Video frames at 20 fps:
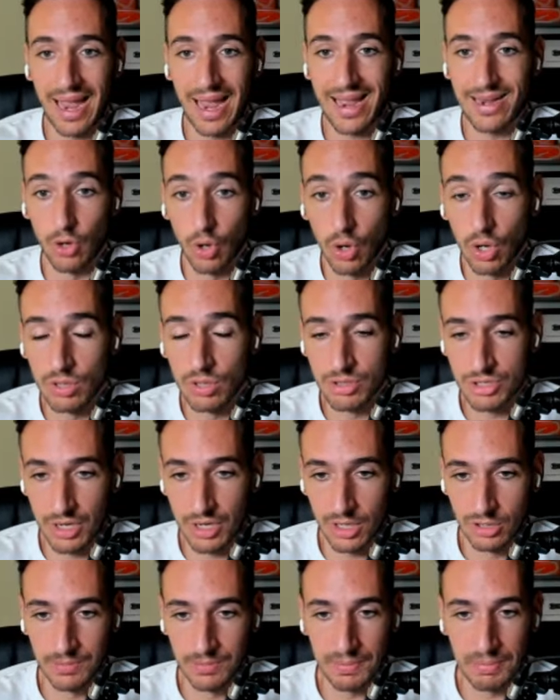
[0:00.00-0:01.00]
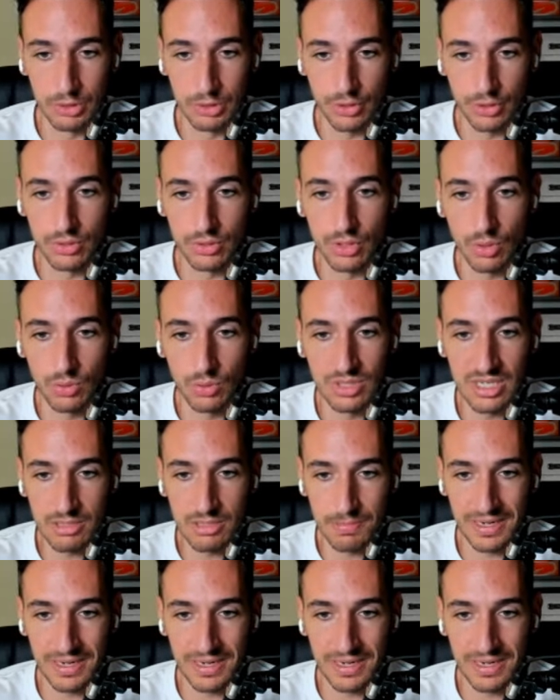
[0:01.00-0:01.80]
And also, a lot of people don't know this,